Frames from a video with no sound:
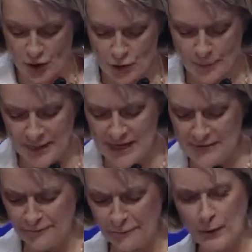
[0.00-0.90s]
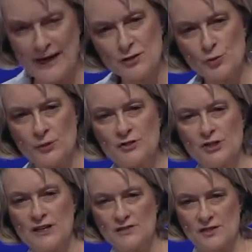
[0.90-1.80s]
So to be friends with
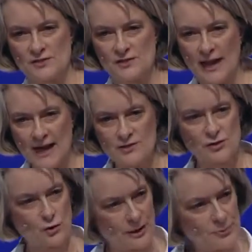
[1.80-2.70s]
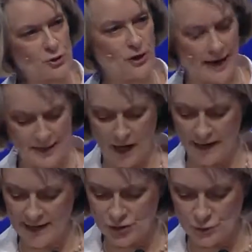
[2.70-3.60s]
Jesus, as Scripture and
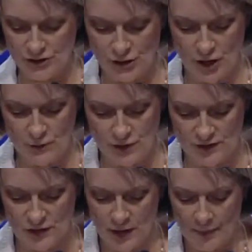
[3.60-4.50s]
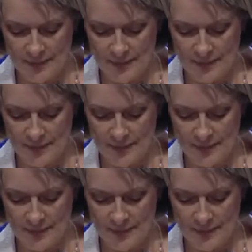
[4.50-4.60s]
our history shows us,